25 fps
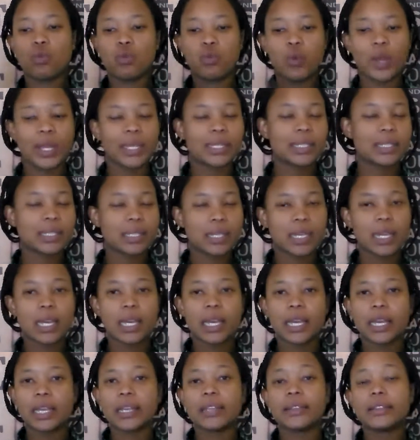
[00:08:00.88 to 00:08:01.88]
wit.
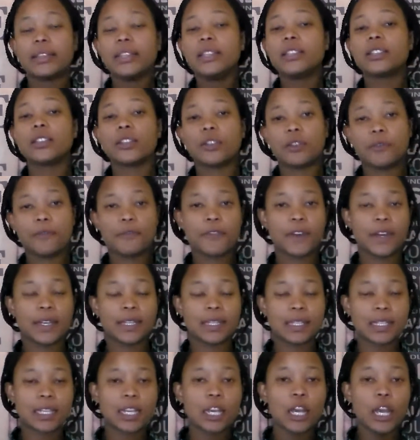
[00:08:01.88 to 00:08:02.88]
These are your
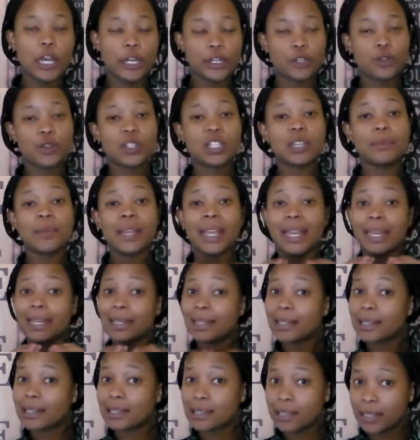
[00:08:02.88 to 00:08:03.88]
friends. Use them
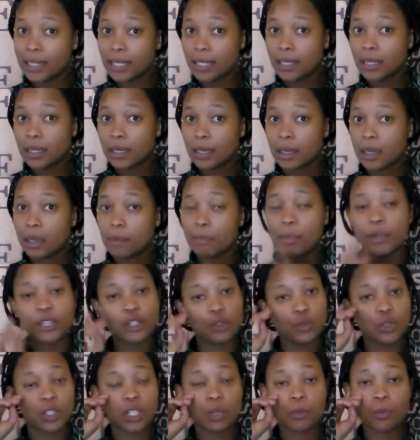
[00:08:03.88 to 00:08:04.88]
endlessly,
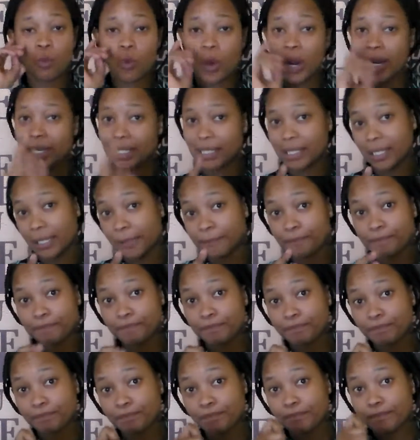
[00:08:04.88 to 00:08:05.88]
but use them wisely.
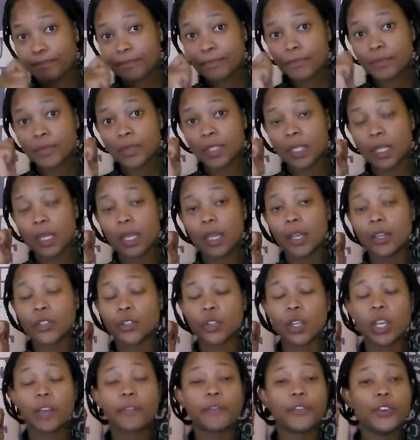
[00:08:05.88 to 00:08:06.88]

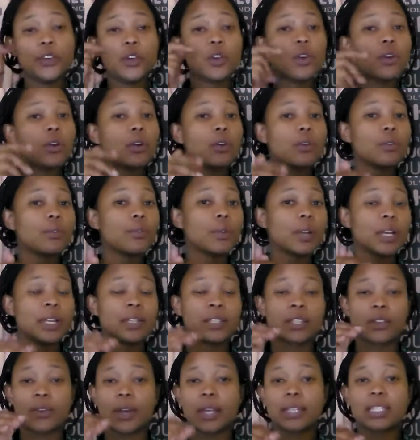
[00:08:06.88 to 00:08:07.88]
So if you're
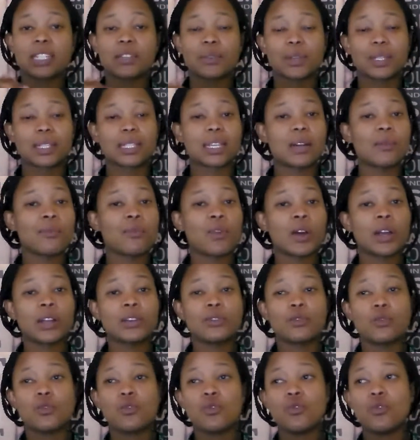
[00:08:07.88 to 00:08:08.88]
interacting with
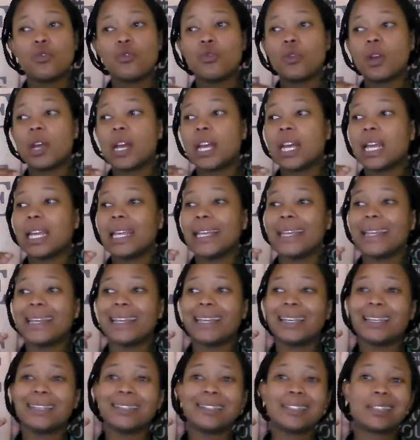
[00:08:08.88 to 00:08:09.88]
someone who
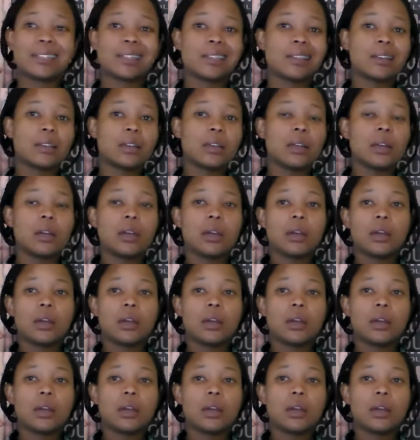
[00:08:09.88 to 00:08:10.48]
has